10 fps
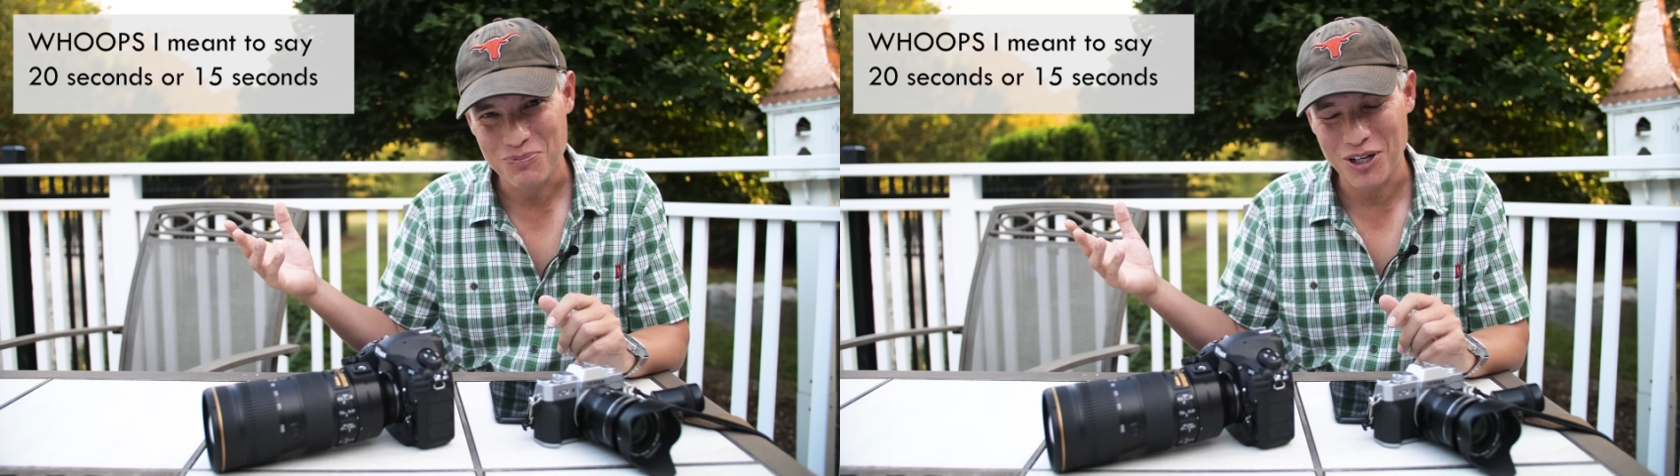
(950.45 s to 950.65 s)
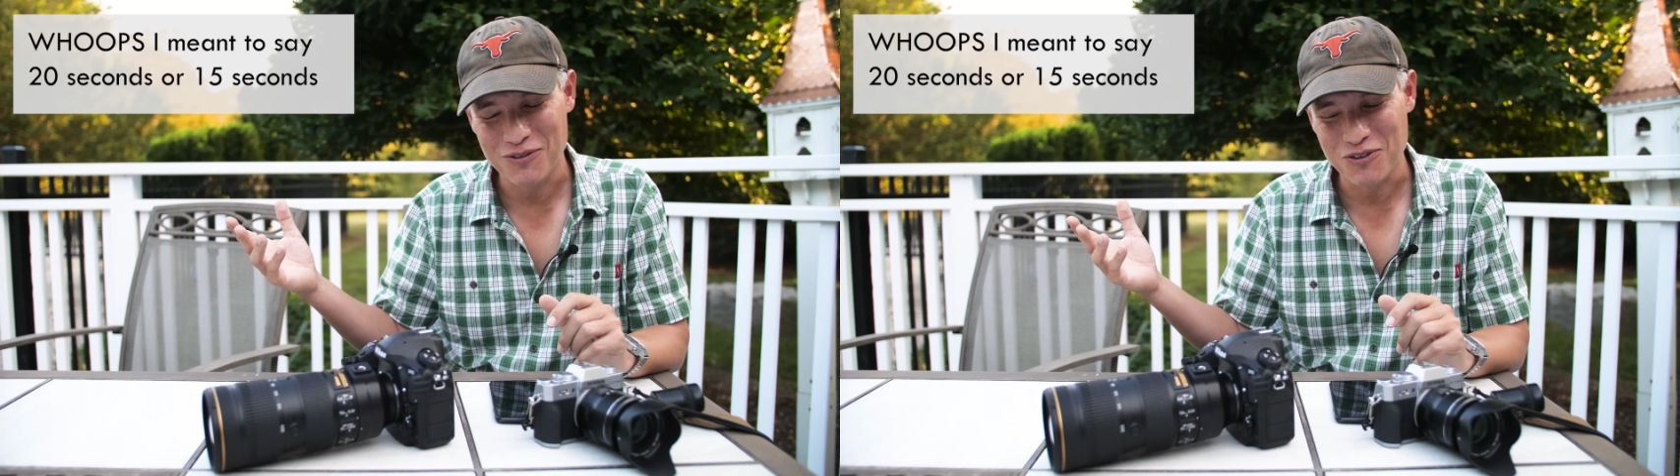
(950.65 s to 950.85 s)

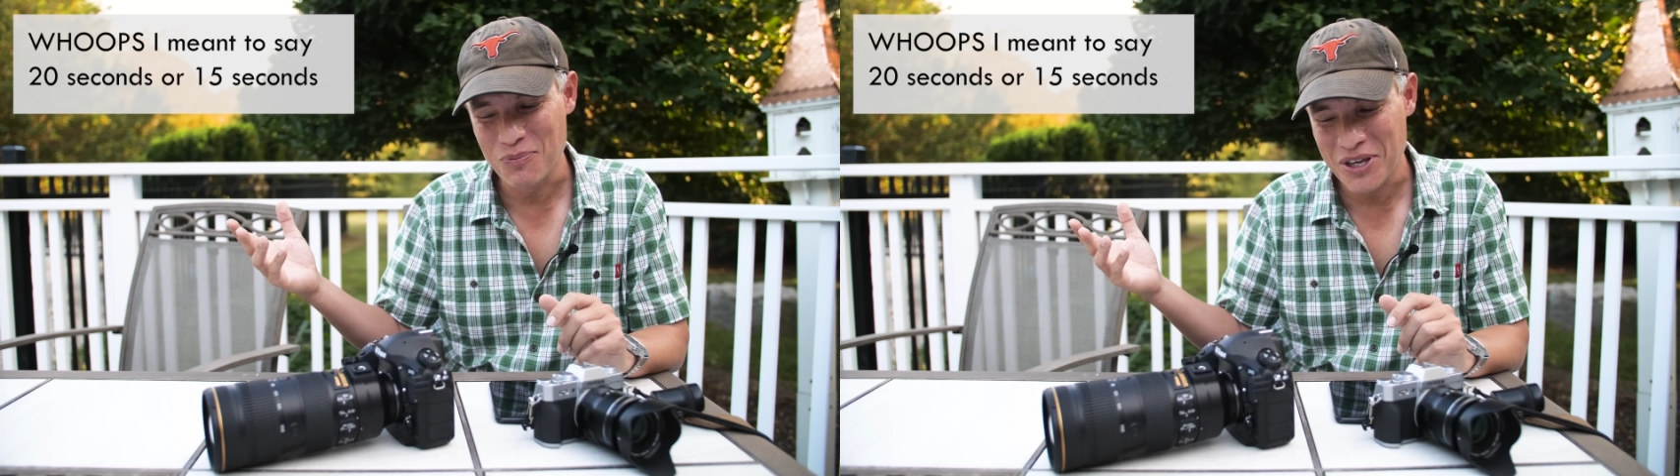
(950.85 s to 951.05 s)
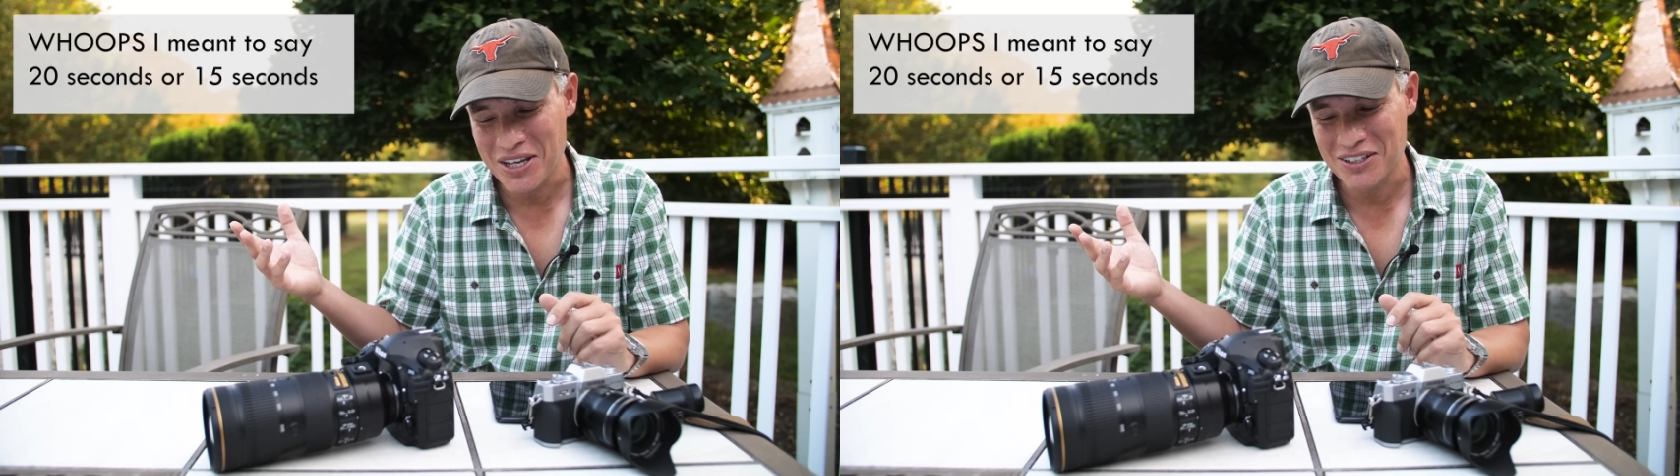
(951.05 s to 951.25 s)
but for
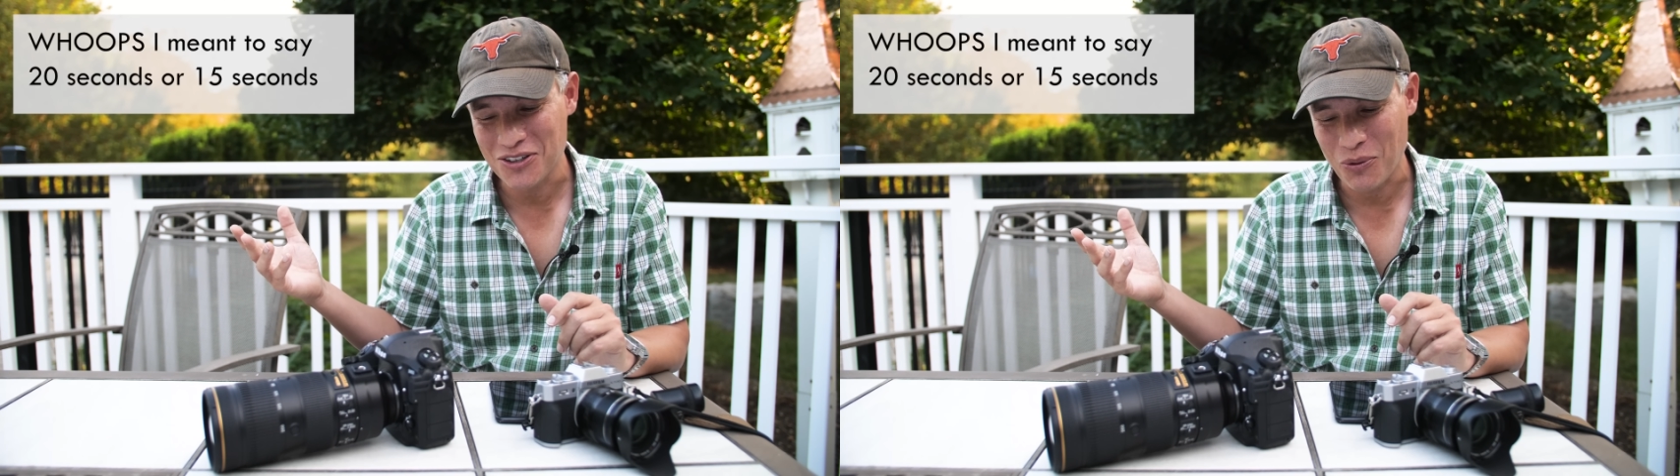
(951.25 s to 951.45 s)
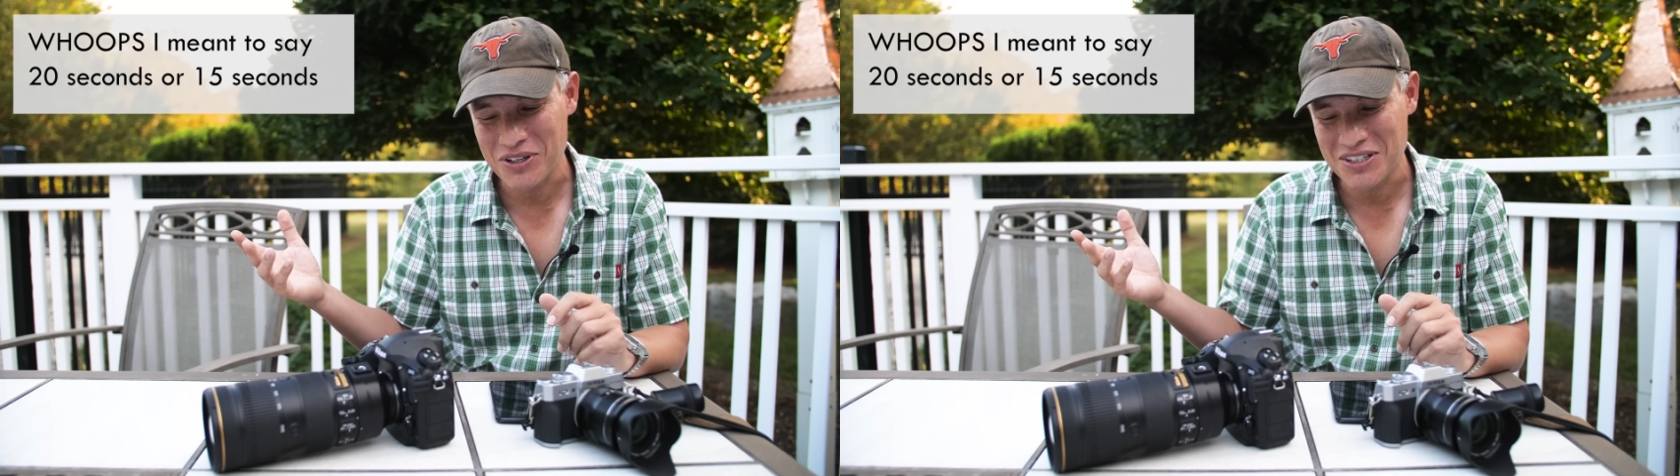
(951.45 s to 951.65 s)
me, it's
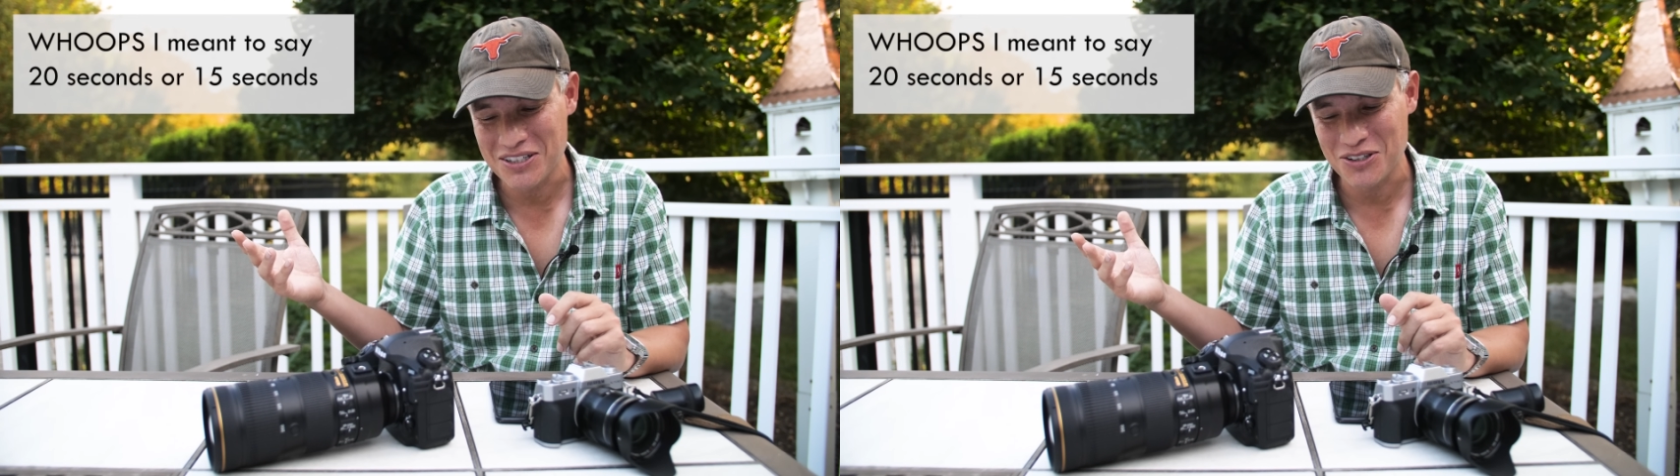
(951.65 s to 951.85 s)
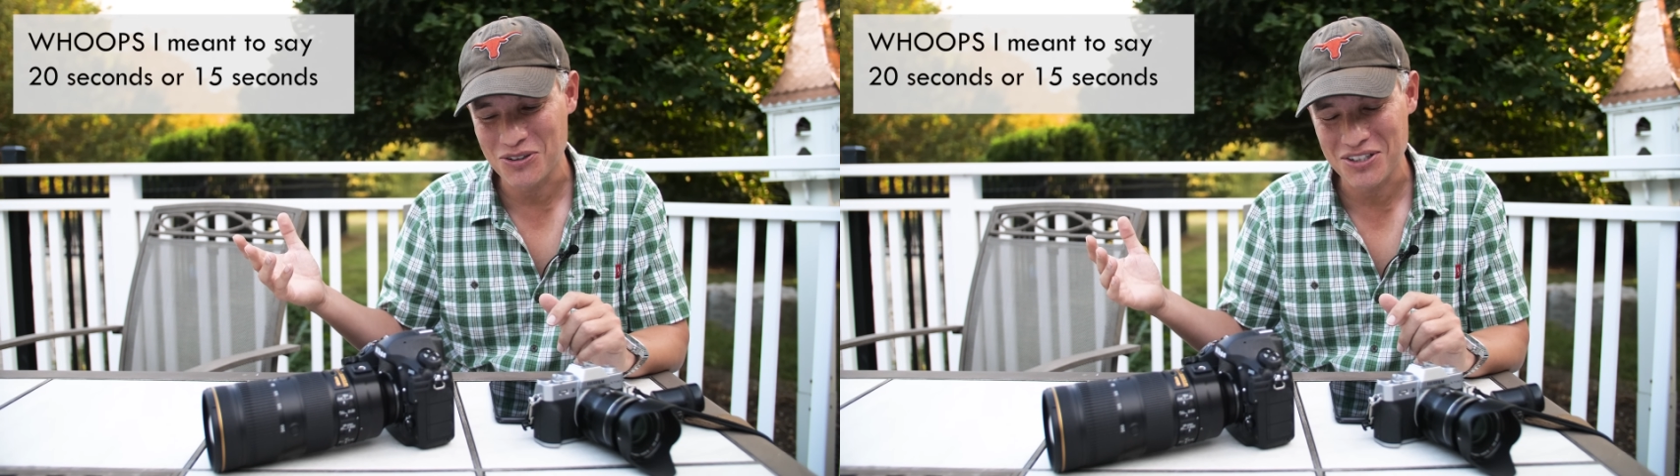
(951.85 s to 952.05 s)
always
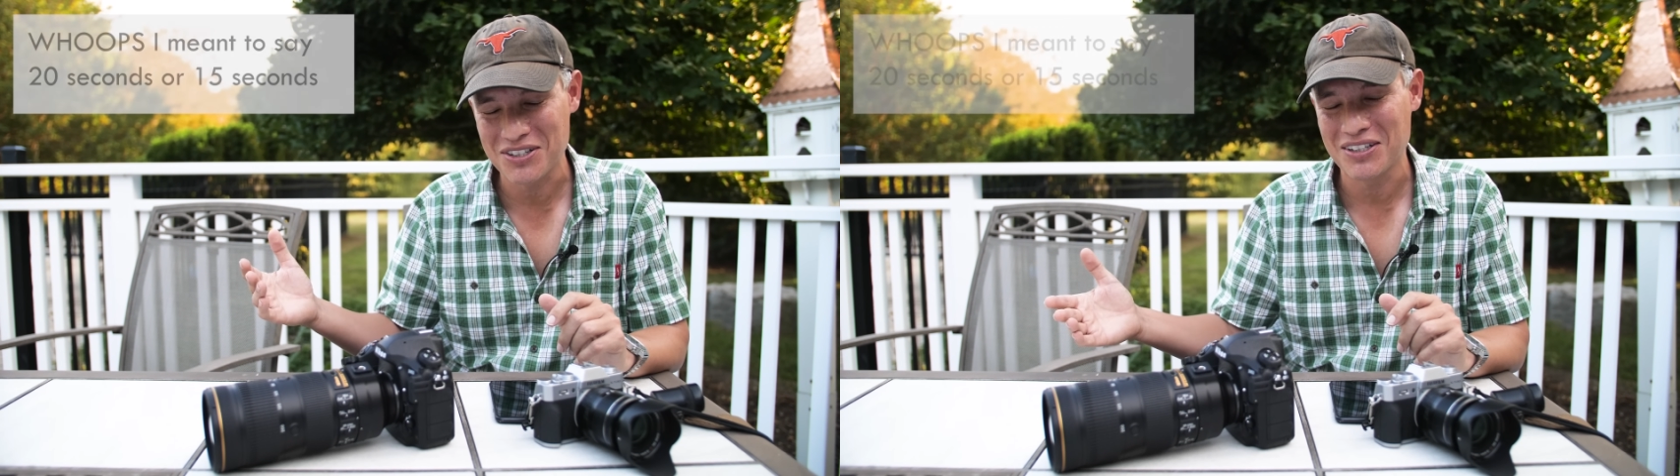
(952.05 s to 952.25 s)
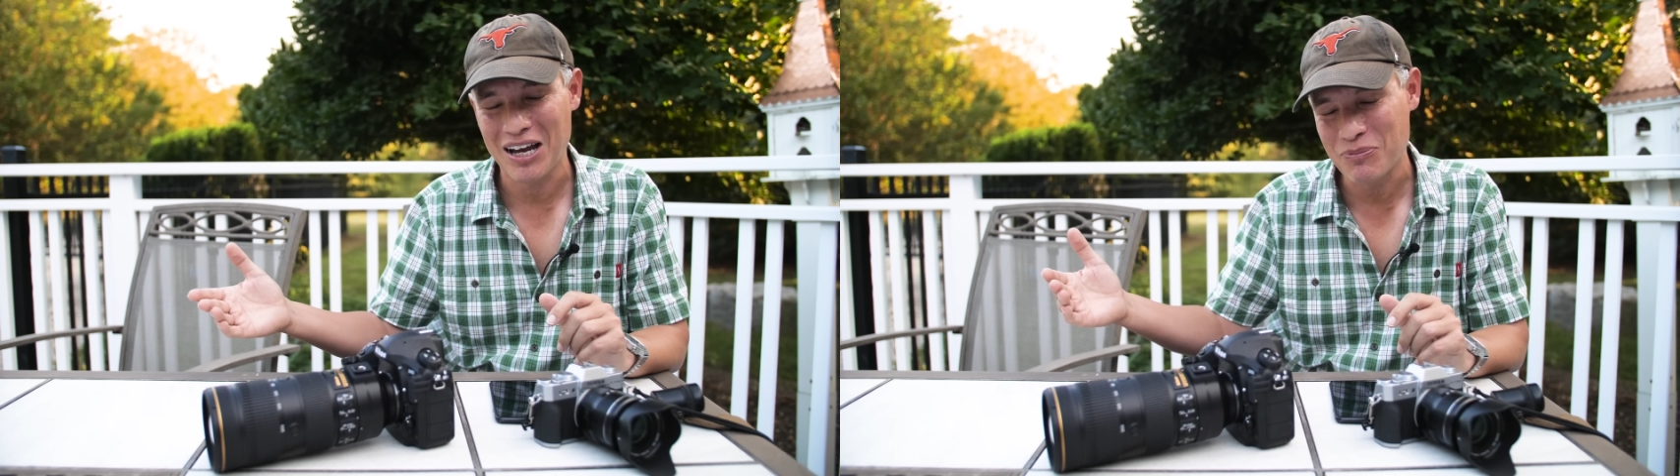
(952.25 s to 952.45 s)
easier just
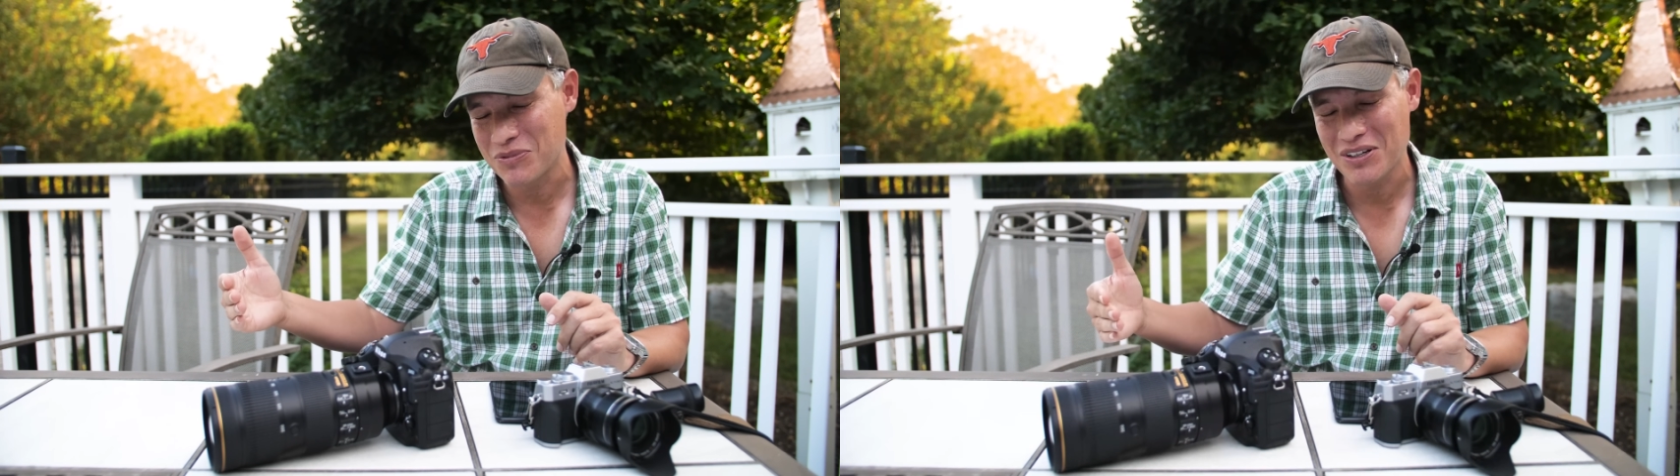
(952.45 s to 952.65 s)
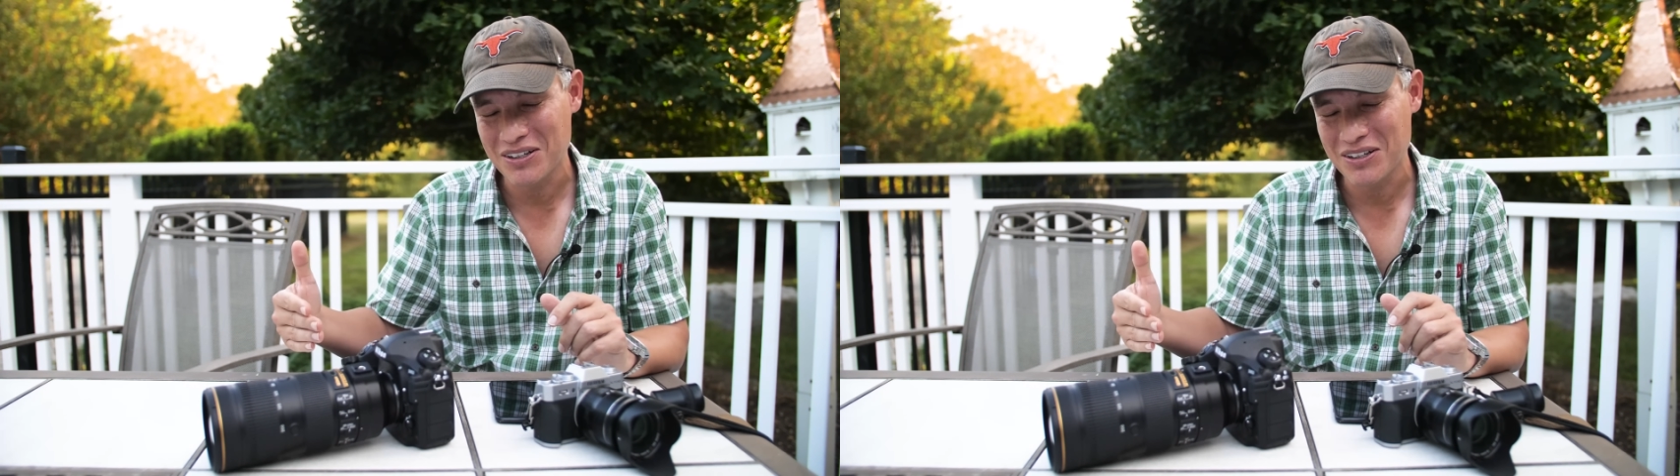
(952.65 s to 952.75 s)
to, I'm,